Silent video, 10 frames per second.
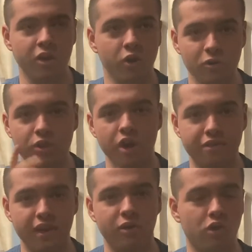Who do you
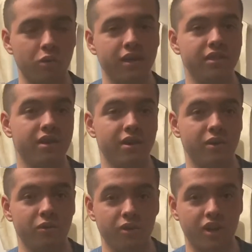think will win
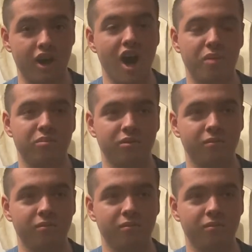the cup?